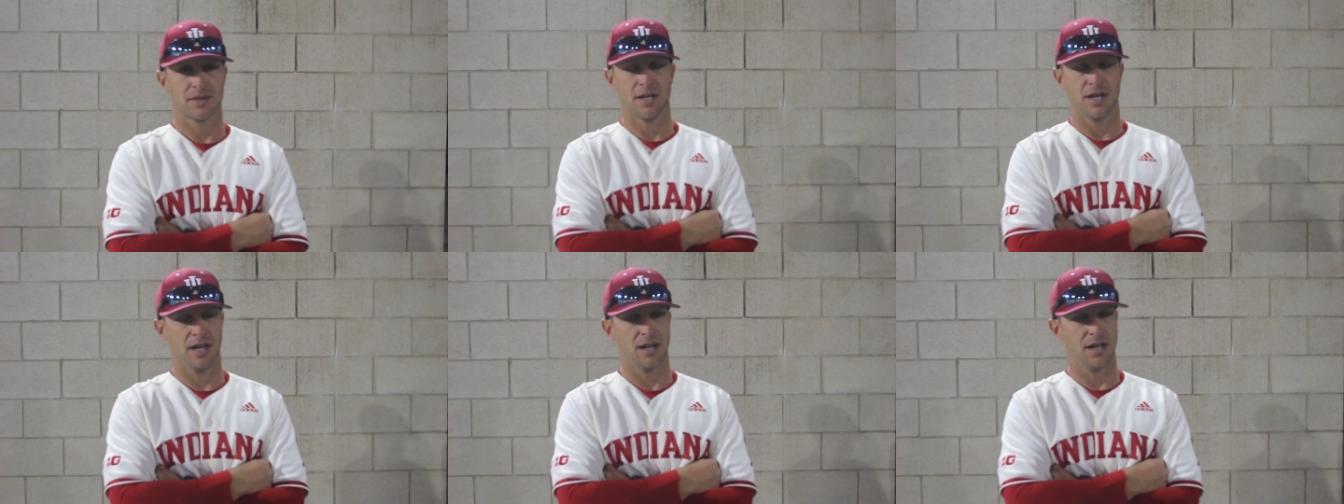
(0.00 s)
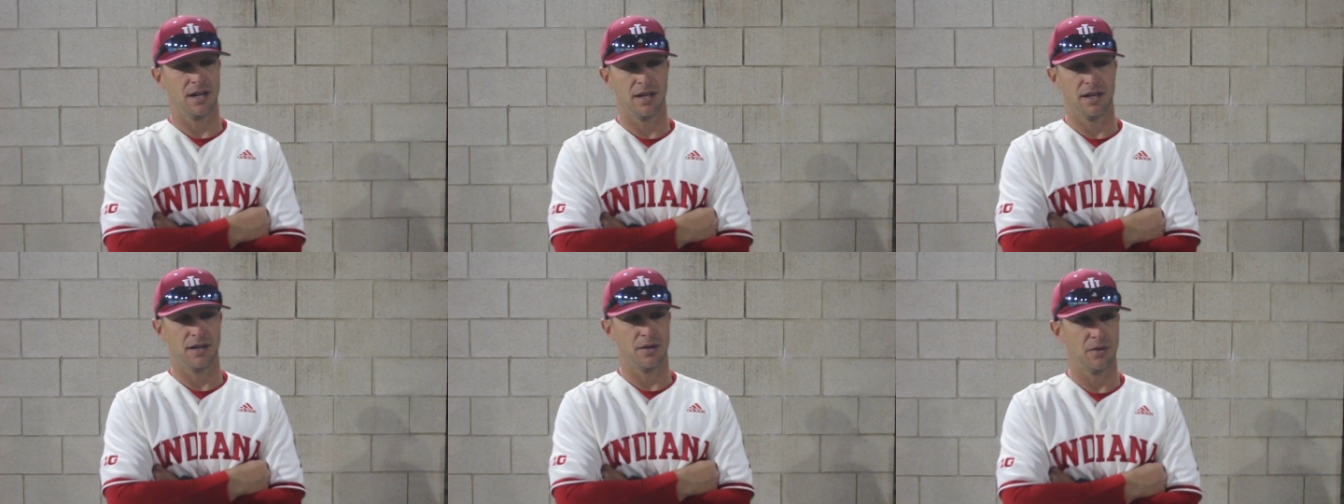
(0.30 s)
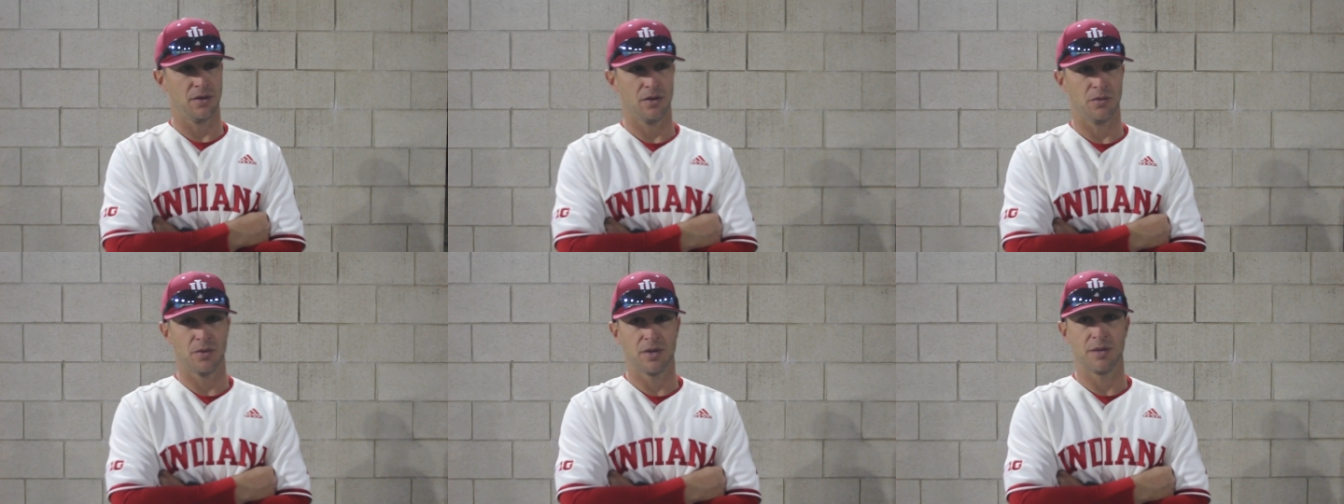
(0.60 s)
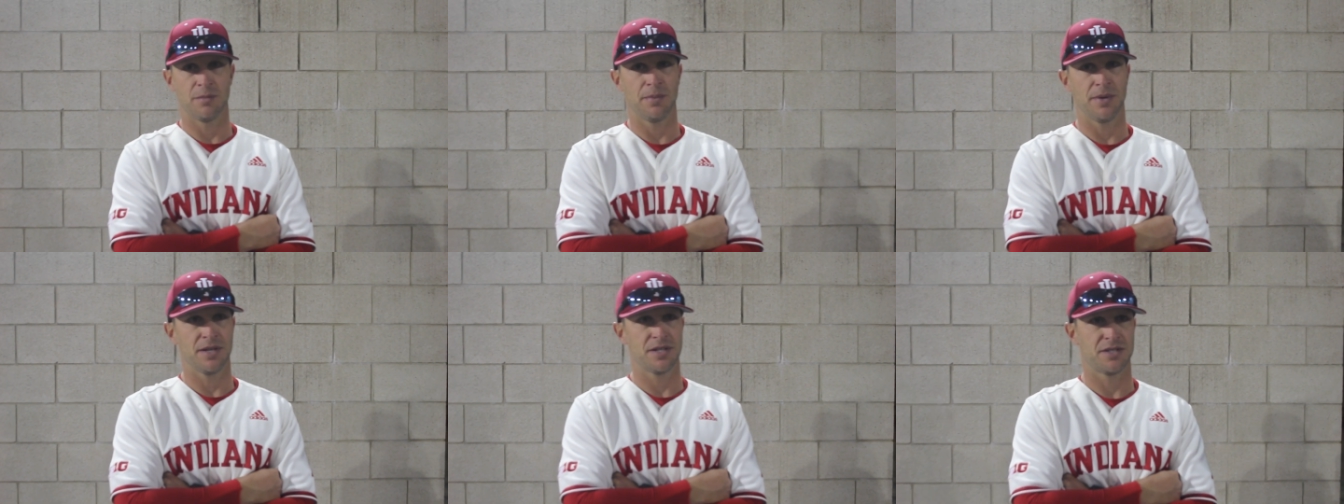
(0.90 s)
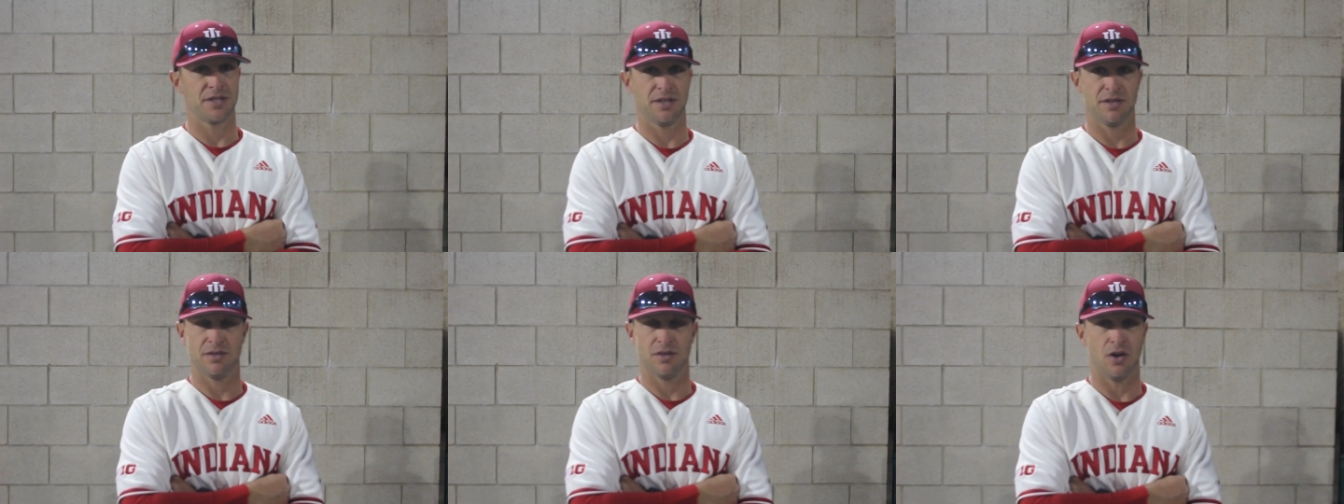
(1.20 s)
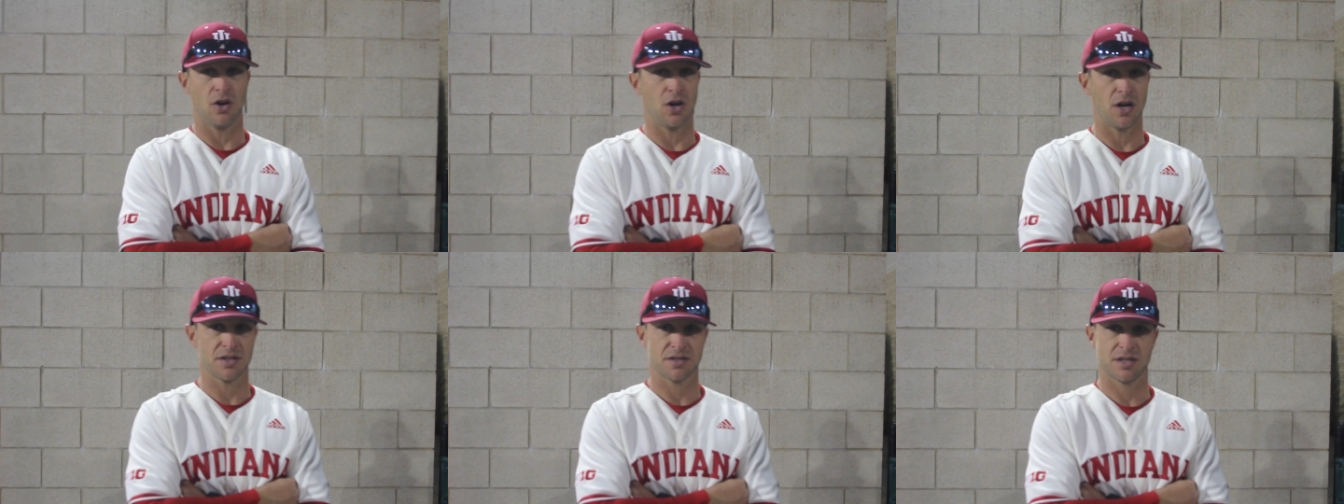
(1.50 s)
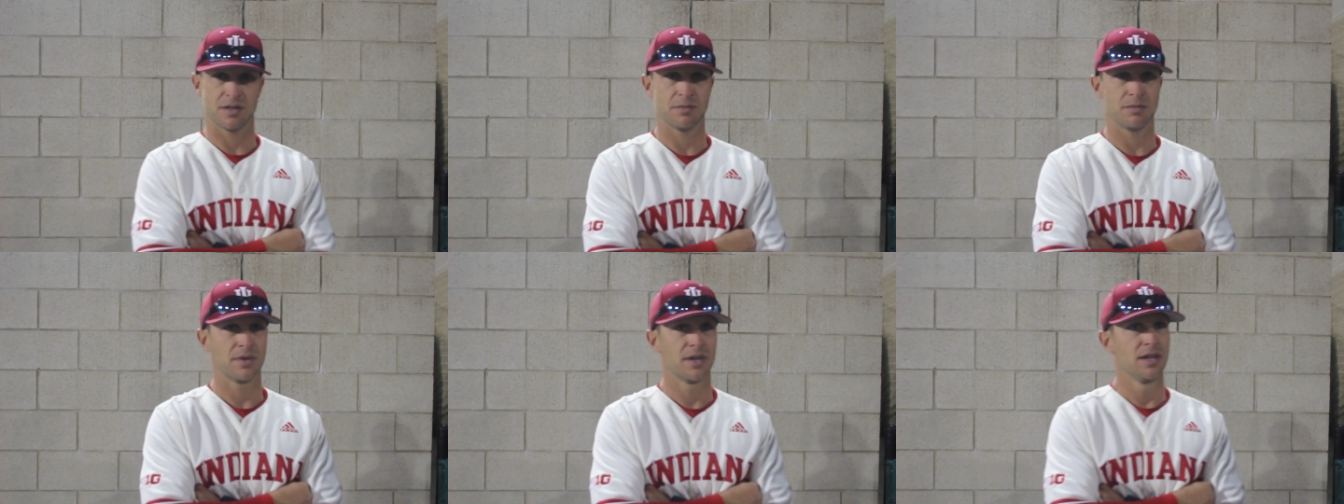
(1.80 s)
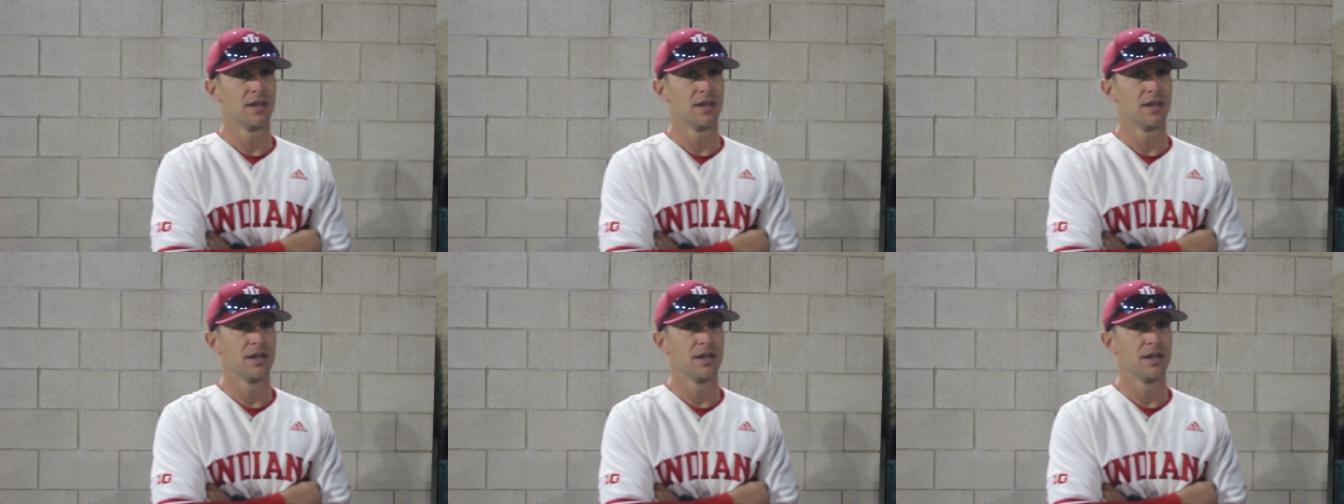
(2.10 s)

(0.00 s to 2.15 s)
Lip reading: Yeah, we pitched it awesome.